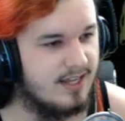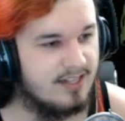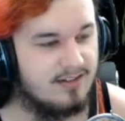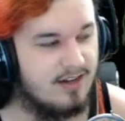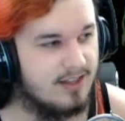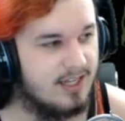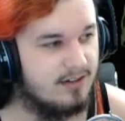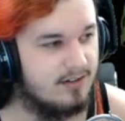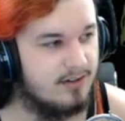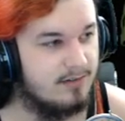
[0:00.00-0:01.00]
That's not that
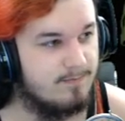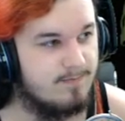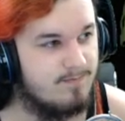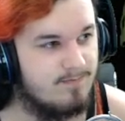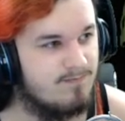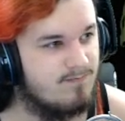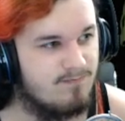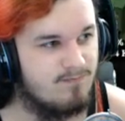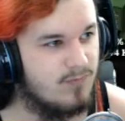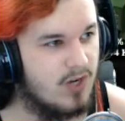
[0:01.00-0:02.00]
good.
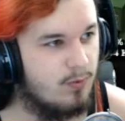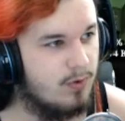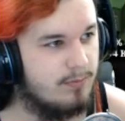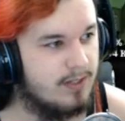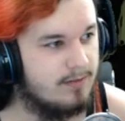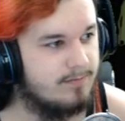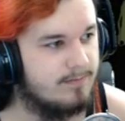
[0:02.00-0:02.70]
Not one bit.